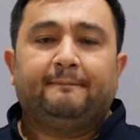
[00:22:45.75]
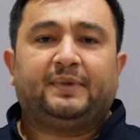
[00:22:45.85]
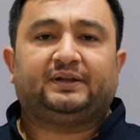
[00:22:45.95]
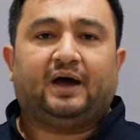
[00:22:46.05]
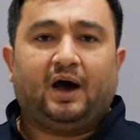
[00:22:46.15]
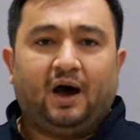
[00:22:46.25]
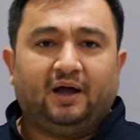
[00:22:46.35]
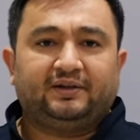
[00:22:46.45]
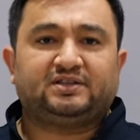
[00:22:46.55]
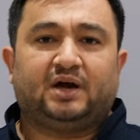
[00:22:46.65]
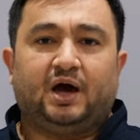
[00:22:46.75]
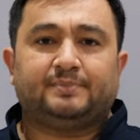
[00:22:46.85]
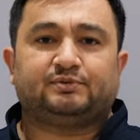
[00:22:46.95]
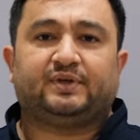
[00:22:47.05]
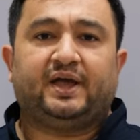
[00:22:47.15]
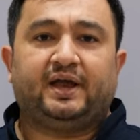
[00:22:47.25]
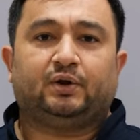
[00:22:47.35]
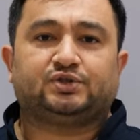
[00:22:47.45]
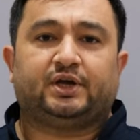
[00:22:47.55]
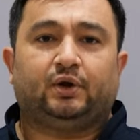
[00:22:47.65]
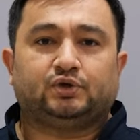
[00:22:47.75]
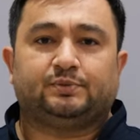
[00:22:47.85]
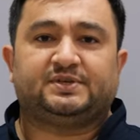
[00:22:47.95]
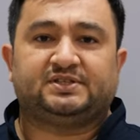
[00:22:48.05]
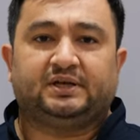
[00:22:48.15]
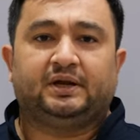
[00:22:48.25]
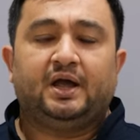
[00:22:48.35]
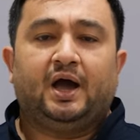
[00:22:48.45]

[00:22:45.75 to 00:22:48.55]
But other types of the hair loss can also be seen.